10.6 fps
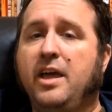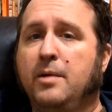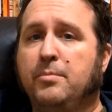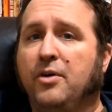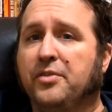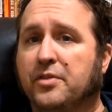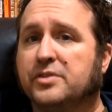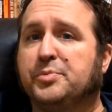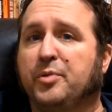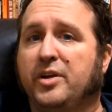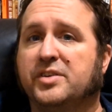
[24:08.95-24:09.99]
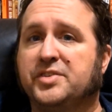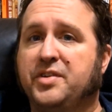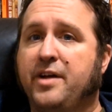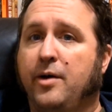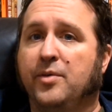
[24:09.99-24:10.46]
and both of those players
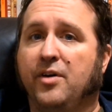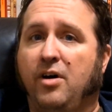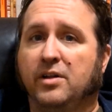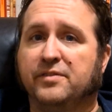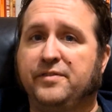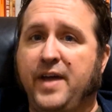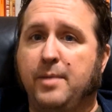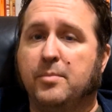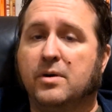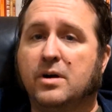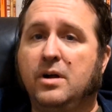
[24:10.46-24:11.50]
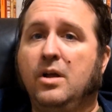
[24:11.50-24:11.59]
are now in the Hall of Fame.